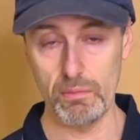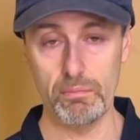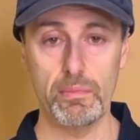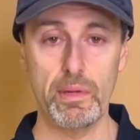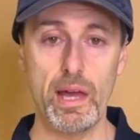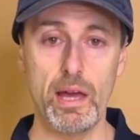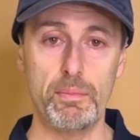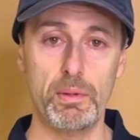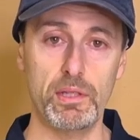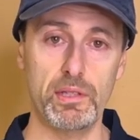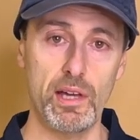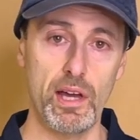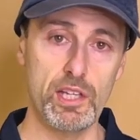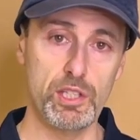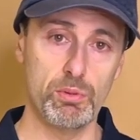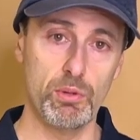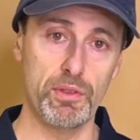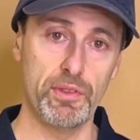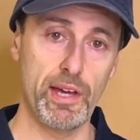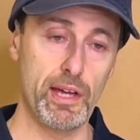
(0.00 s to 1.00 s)
Happy days
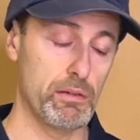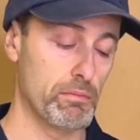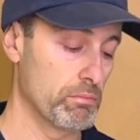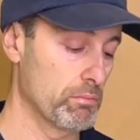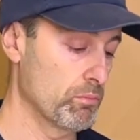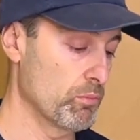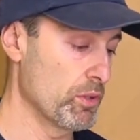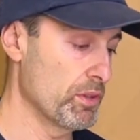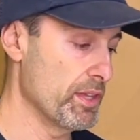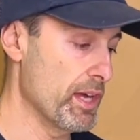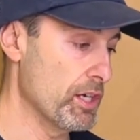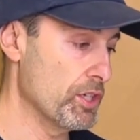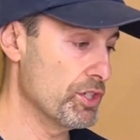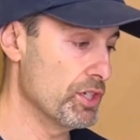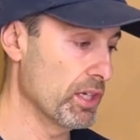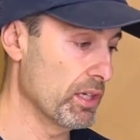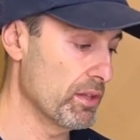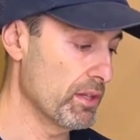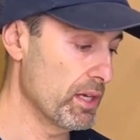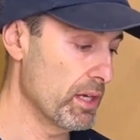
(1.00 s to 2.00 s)
with that
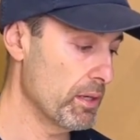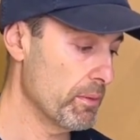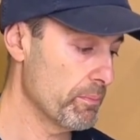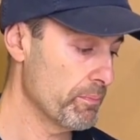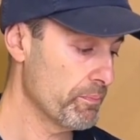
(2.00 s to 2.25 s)
jig there.